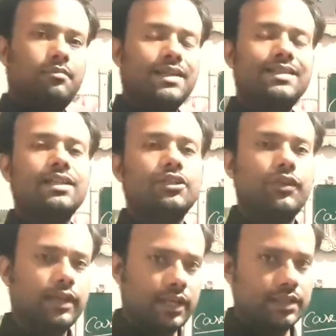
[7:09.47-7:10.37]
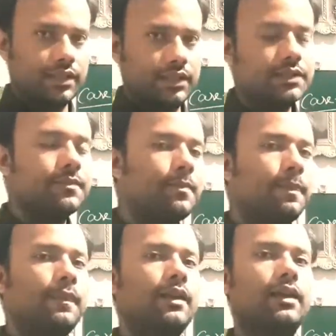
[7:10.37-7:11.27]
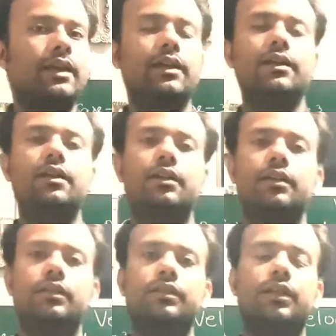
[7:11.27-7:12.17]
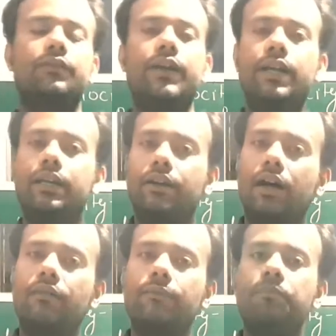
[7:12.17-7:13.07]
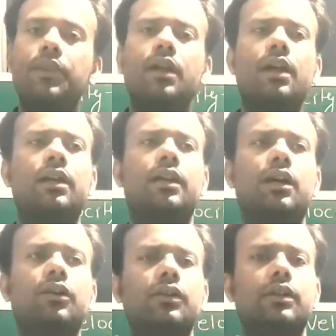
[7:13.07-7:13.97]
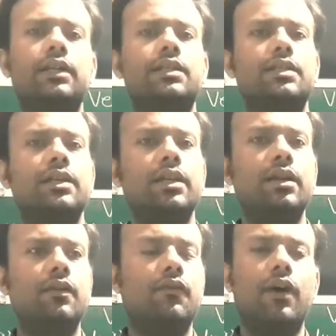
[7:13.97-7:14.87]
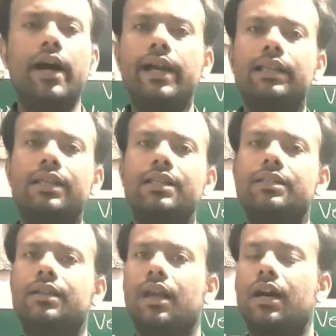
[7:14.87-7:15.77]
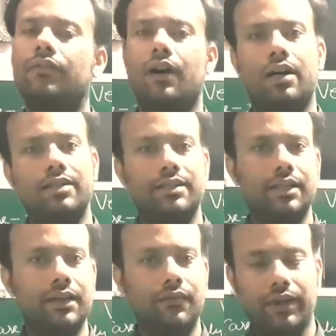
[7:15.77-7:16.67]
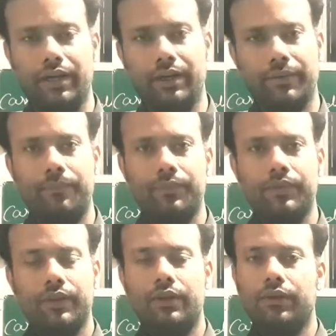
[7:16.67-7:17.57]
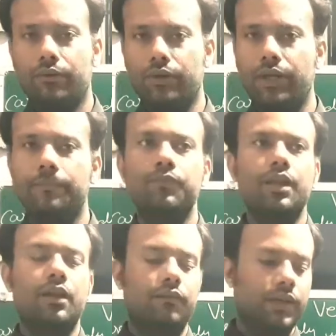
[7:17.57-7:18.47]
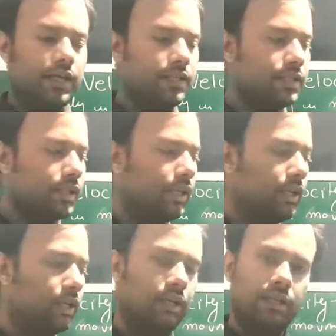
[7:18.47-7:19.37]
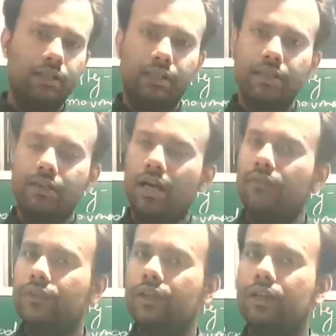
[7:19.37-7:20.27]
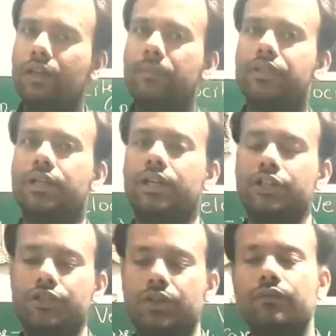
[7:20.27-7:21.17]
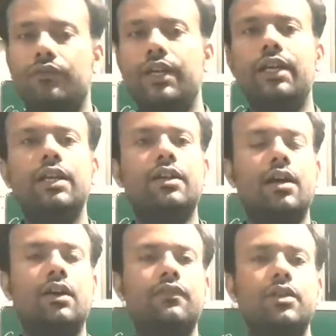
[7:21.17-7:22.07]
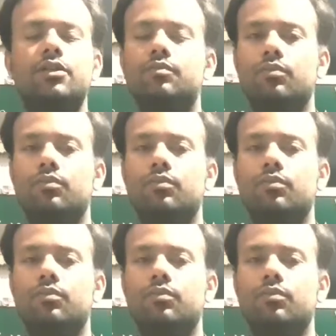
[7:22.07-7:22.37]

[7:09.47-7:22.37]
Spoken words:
basic 3 cases in the VT graph. Now let's see why these graphs are significant. Okay, we can say in the graphical representation, VT graph is